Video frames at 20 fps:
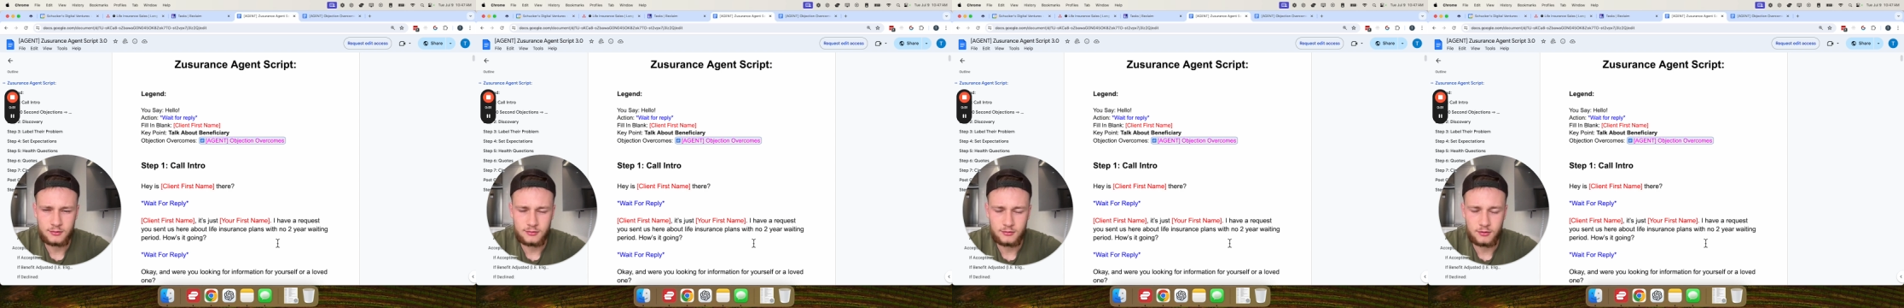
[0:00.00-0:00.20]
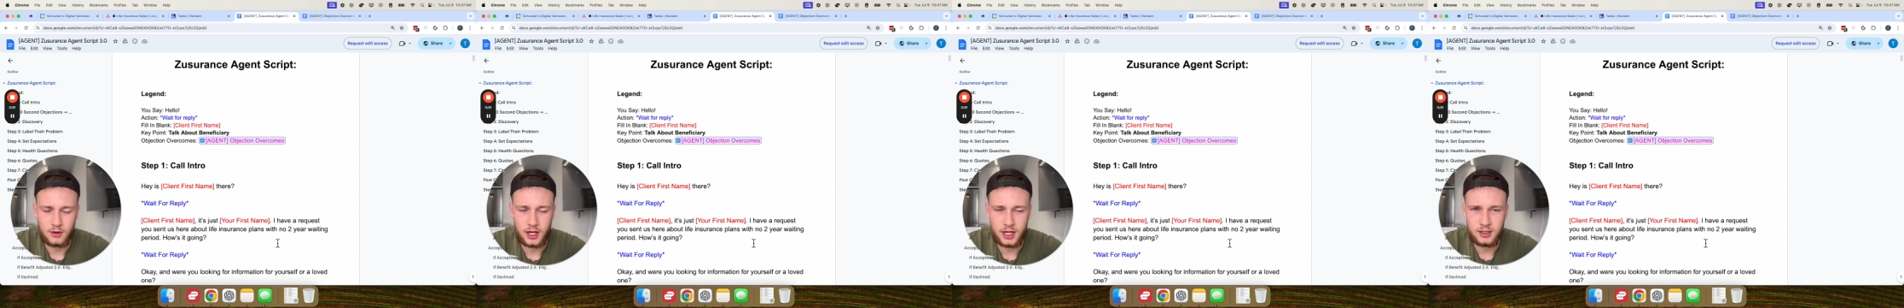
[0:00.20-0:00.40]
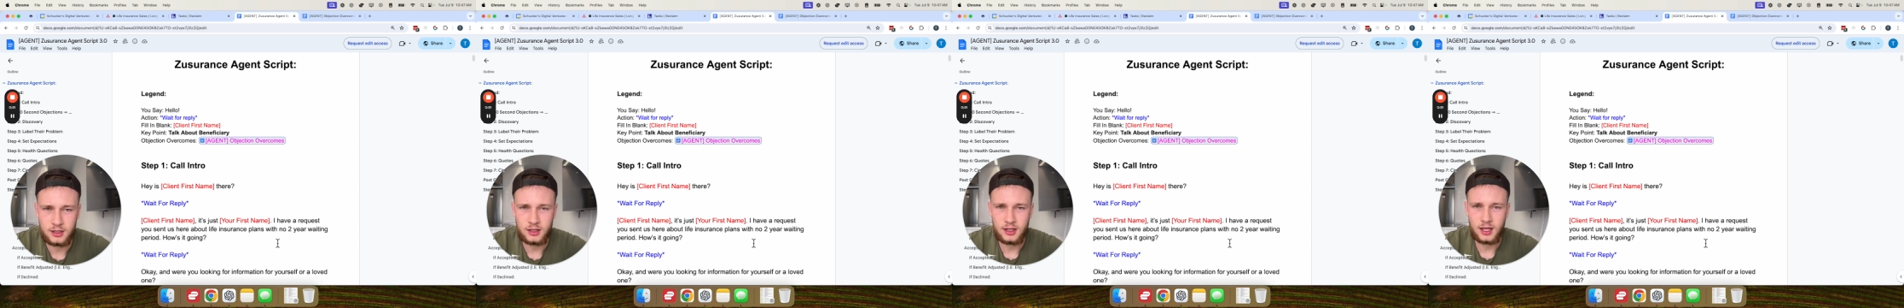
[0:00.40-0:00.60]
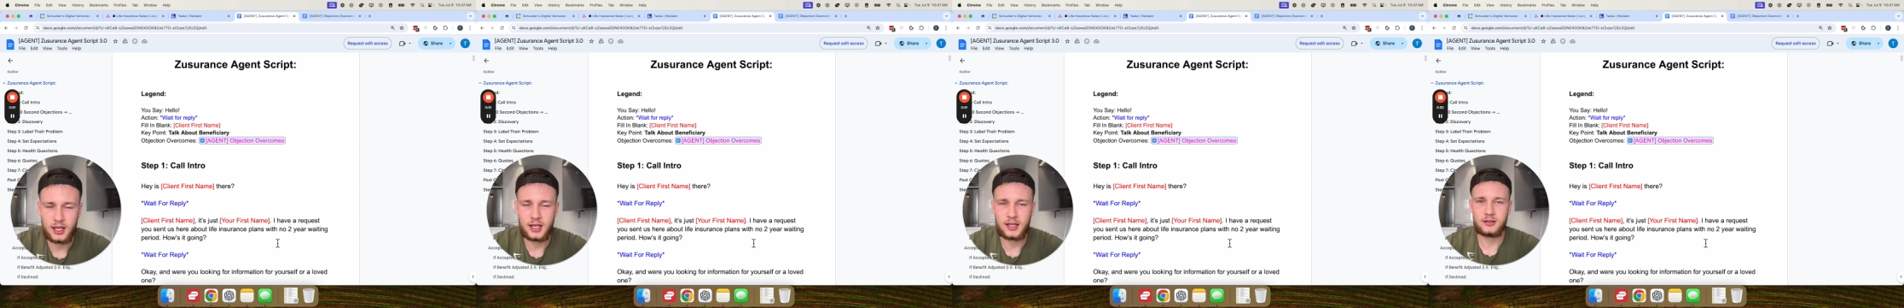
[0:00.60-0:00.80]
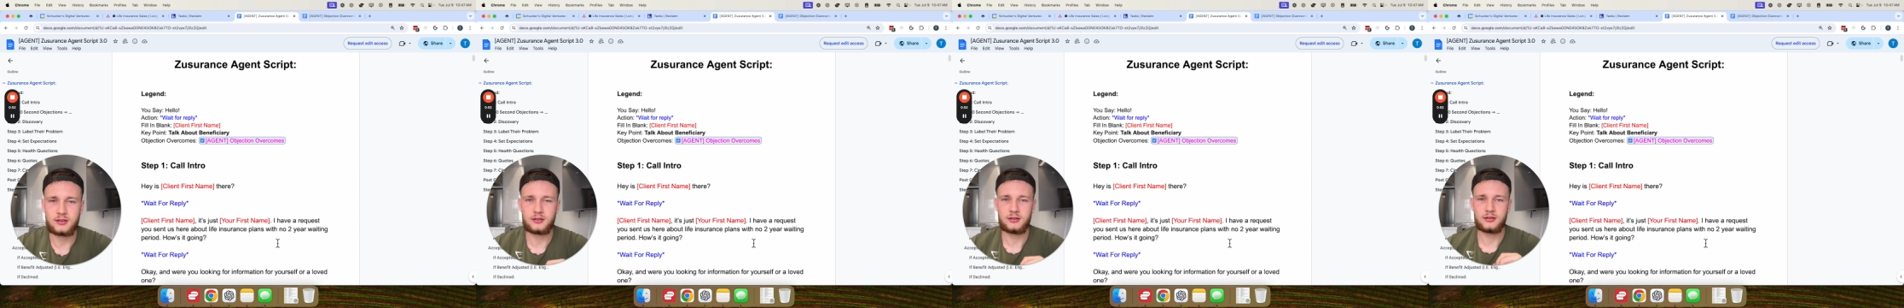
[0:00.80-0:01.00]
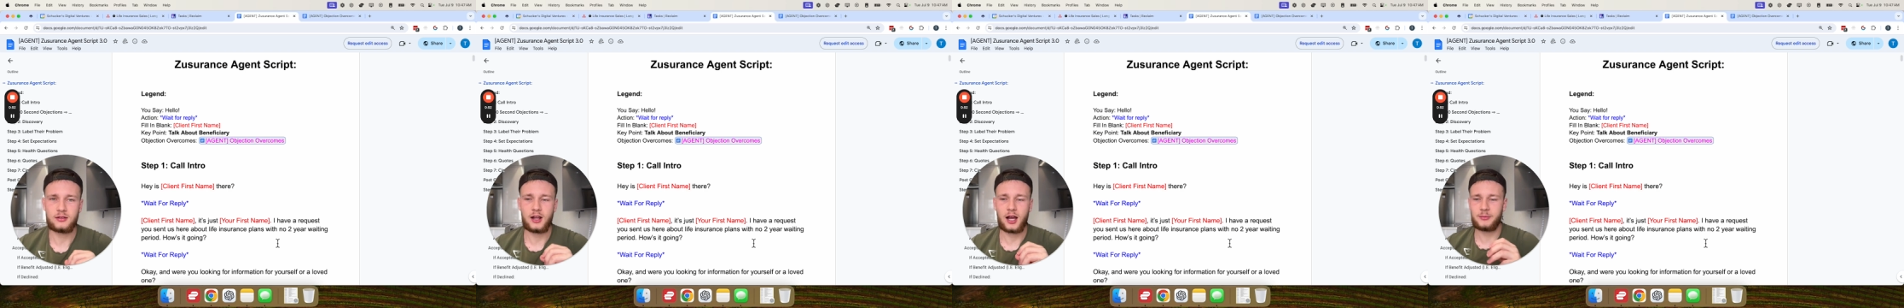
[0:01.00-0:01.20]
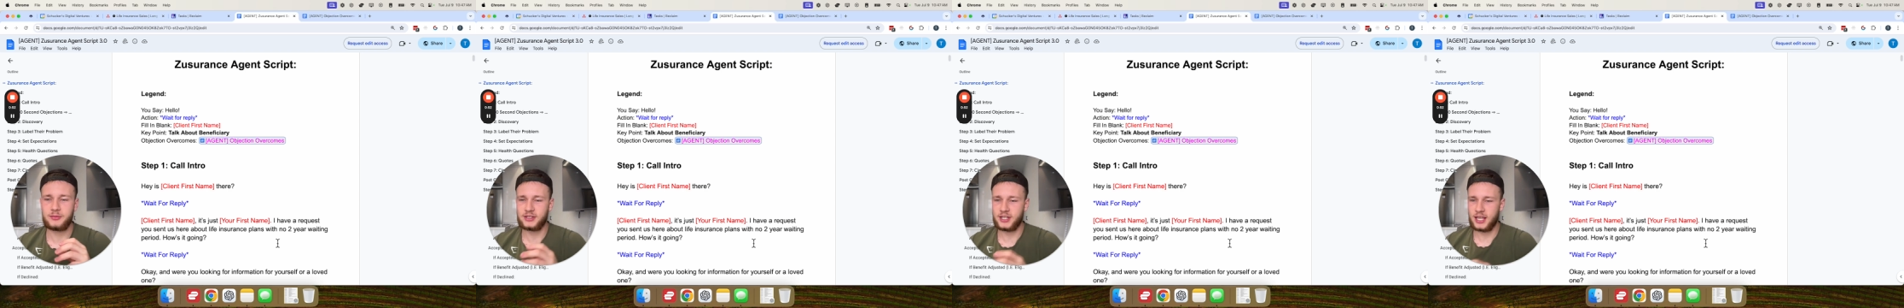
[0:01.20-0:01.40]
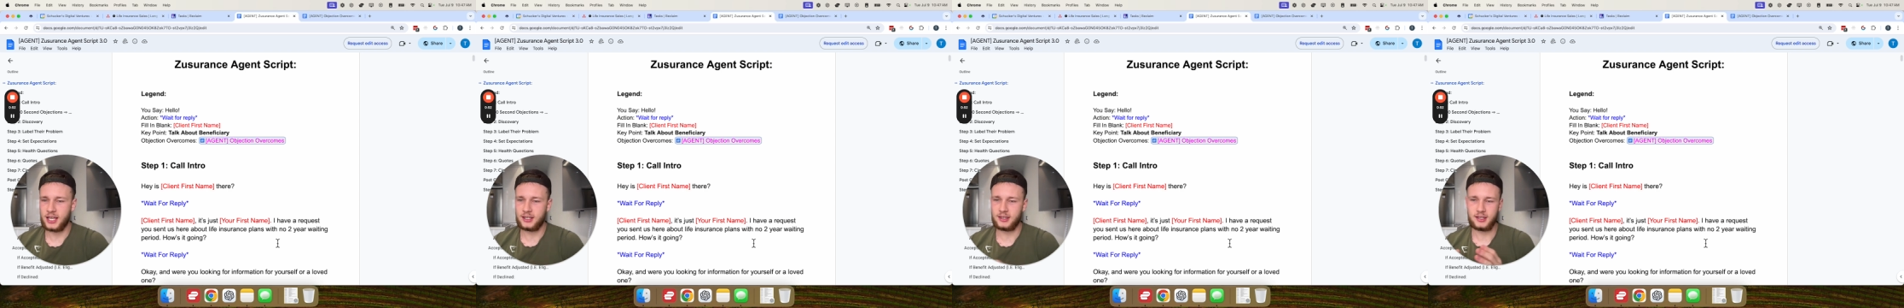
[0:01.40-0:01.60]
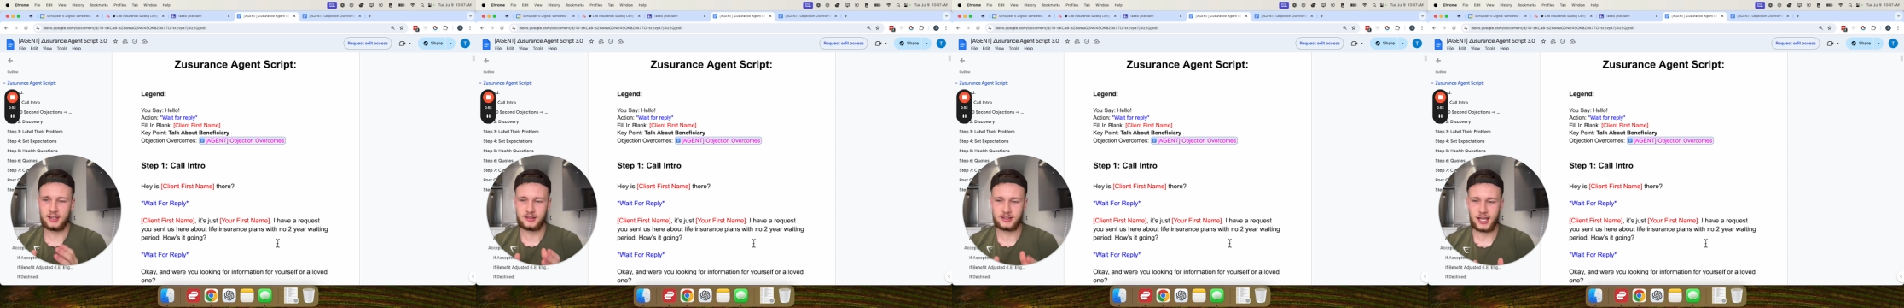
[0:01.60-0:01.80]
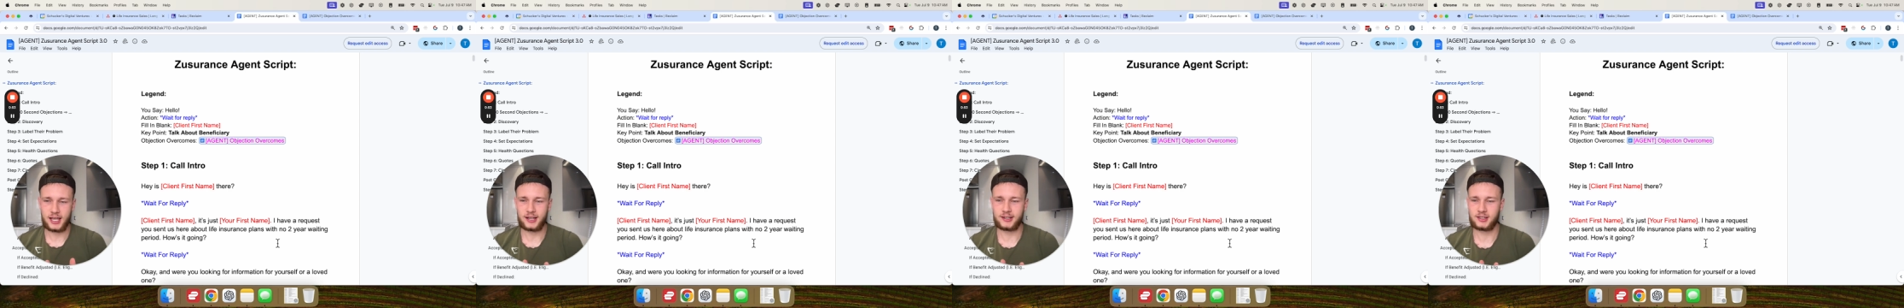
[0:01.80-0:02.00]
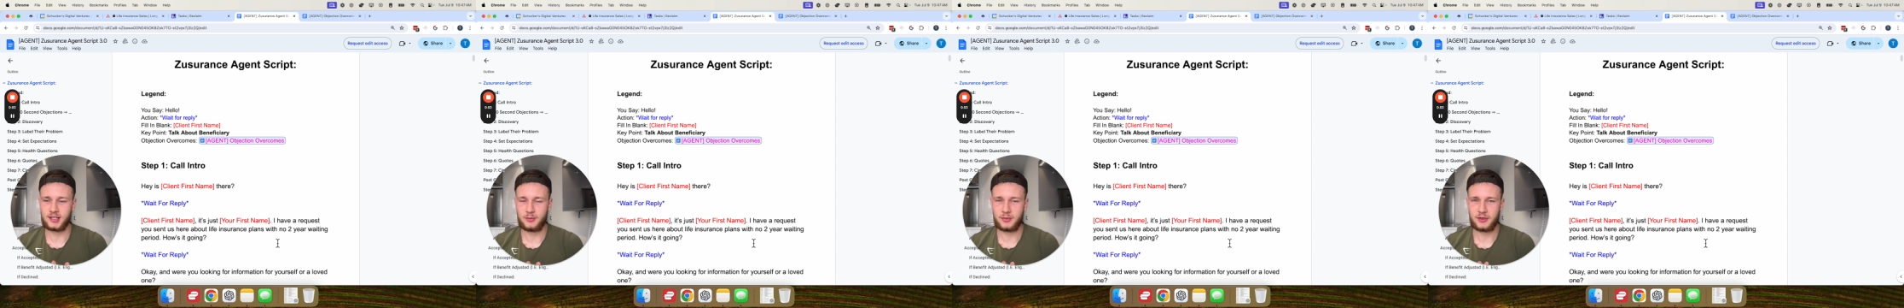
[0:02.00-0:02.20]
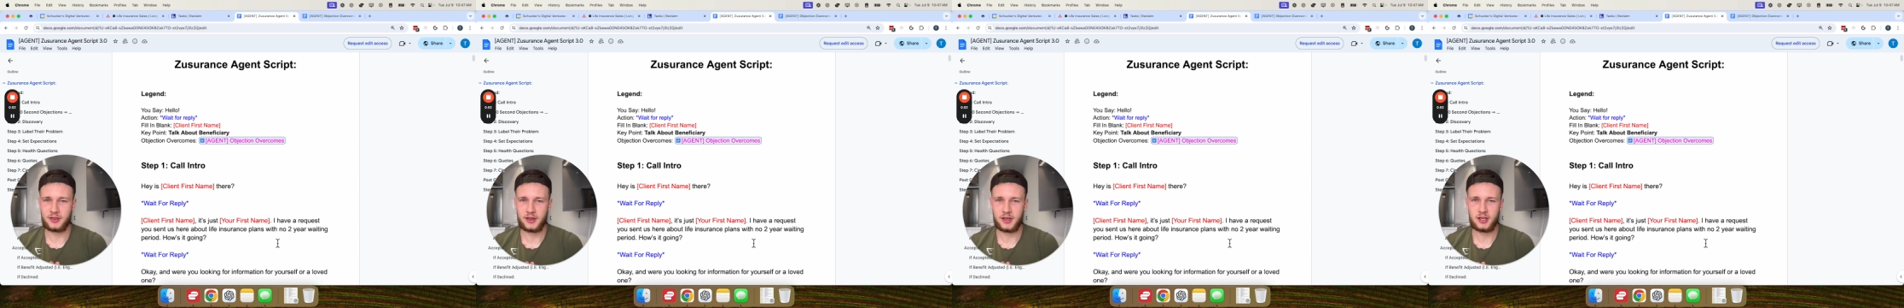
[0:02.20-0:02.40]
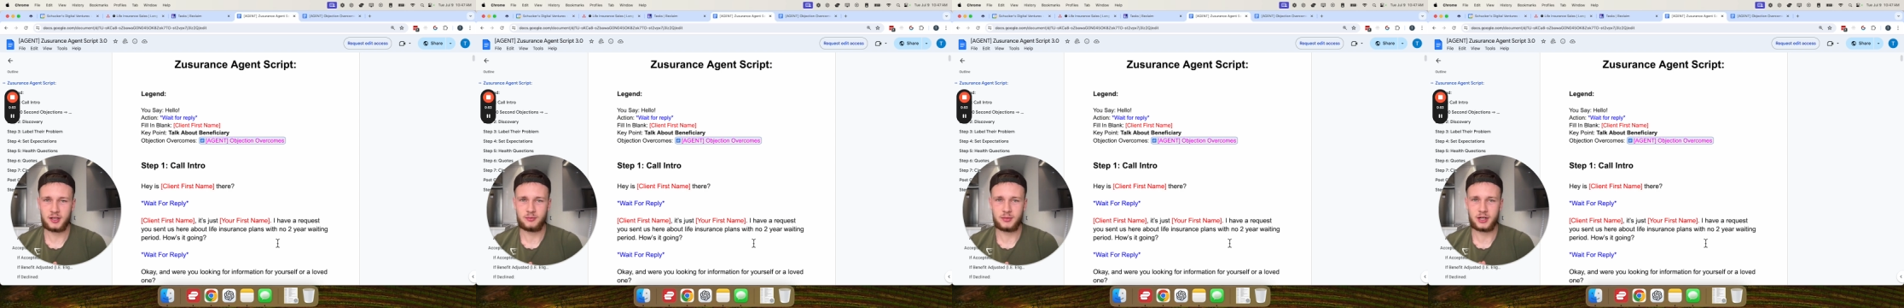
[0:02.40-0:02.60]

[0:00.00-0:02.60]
Right? And I'm saying the exact same thing,